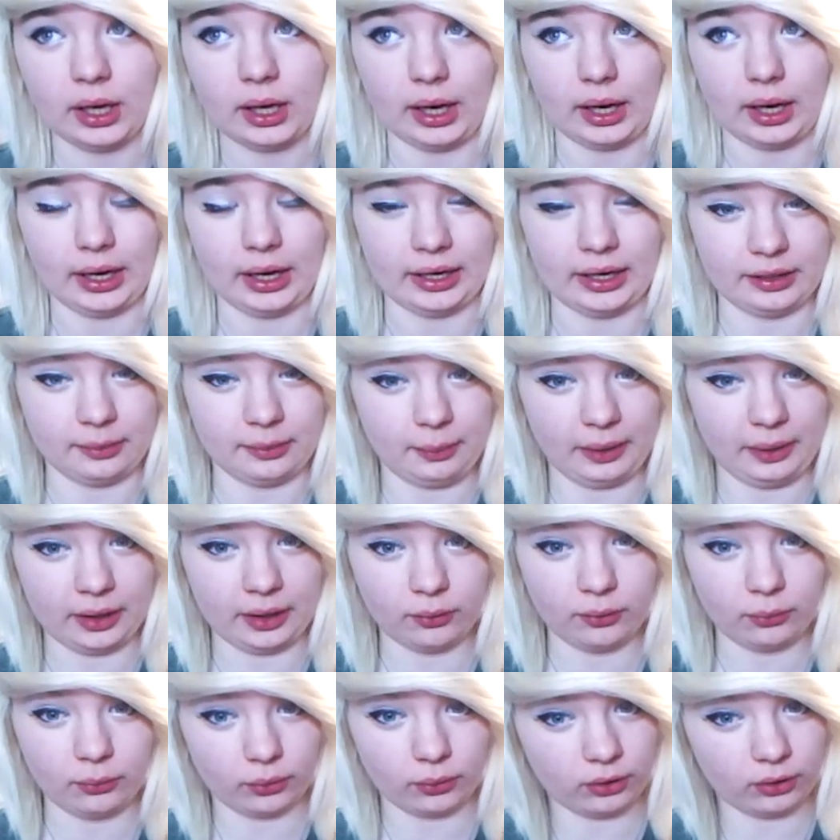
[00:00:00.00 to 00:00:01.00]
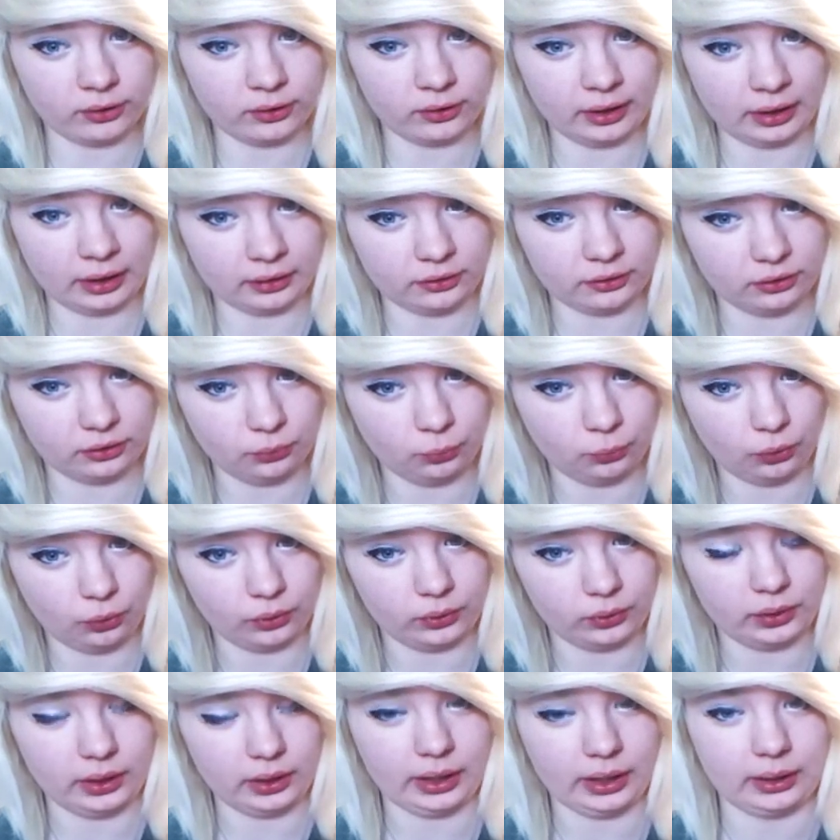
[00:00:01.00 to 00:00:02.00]
It depends what contacts you
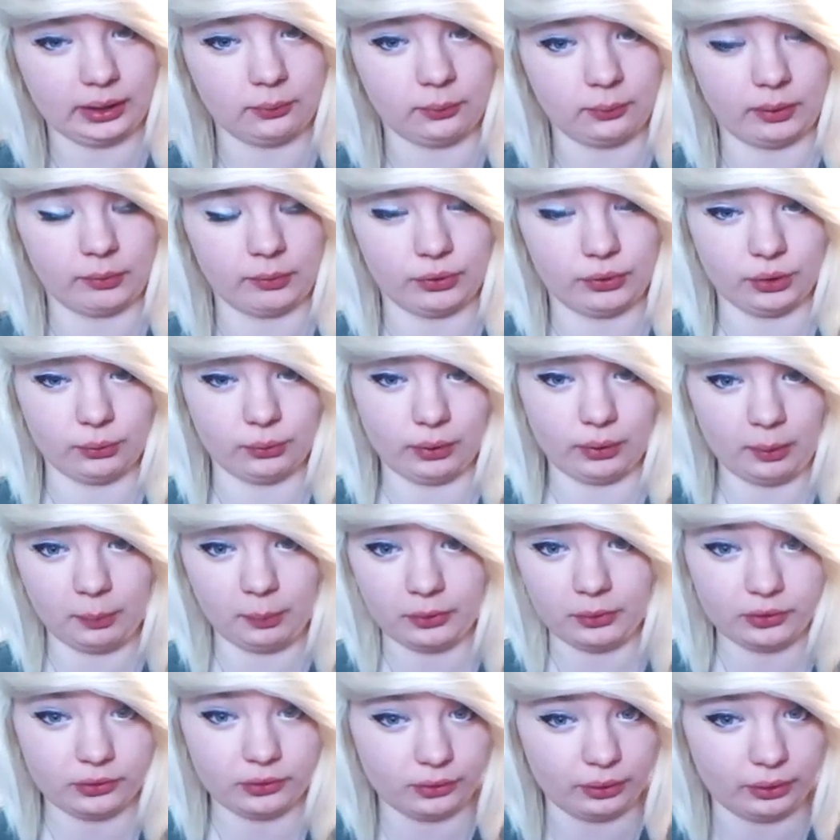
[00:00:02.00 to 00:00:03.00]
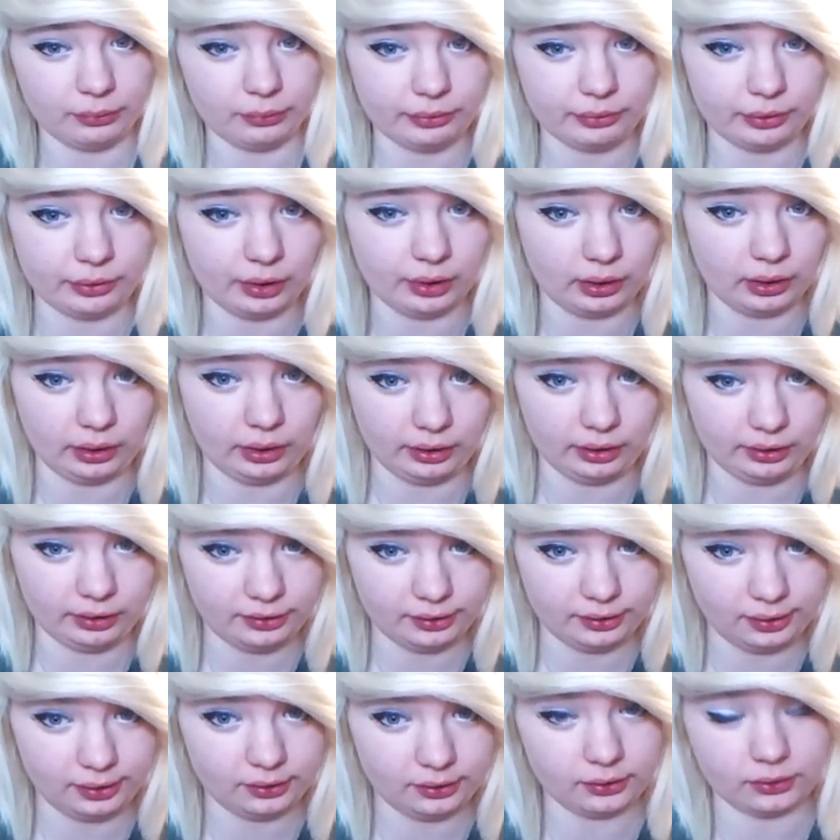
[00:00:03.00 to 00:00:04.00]
want and whether you wear prescription
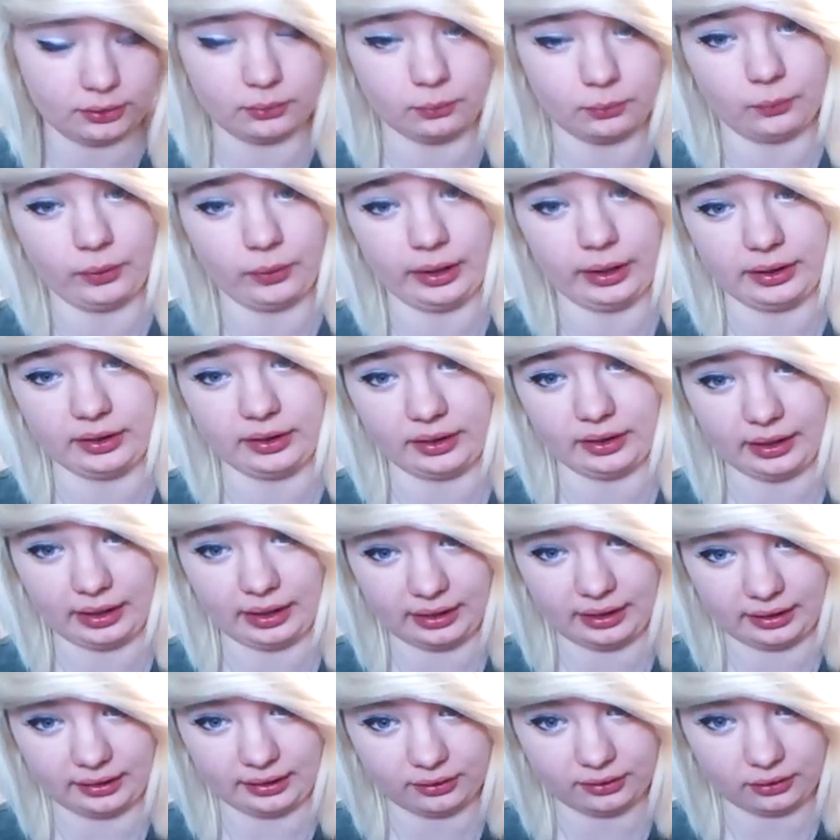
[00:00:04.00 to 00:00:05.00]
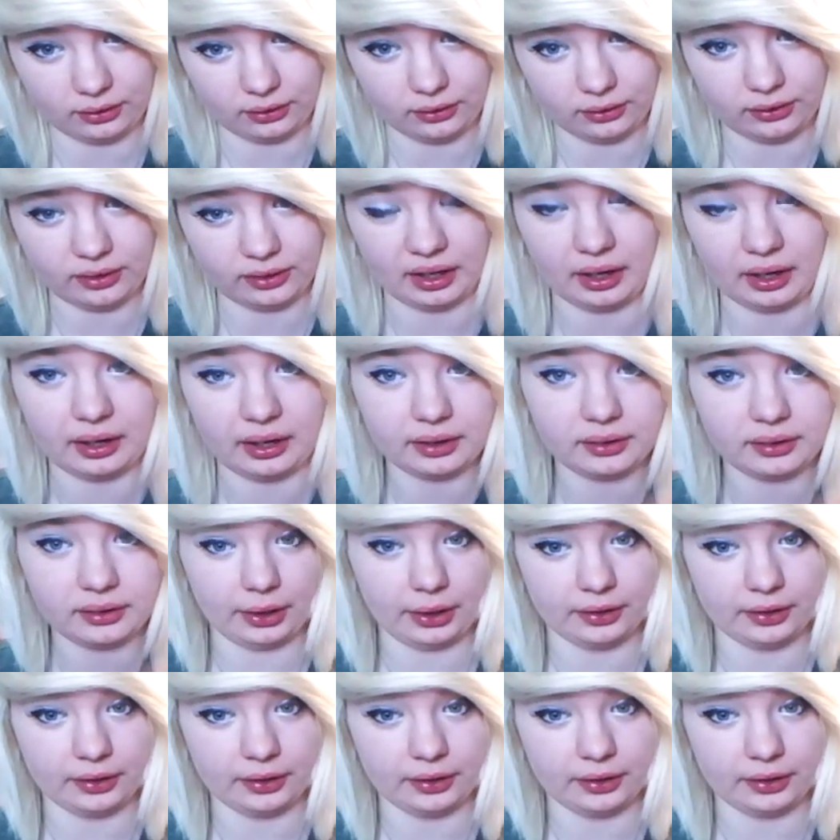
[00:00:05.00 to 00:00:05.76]
glasses on where to get these contacts.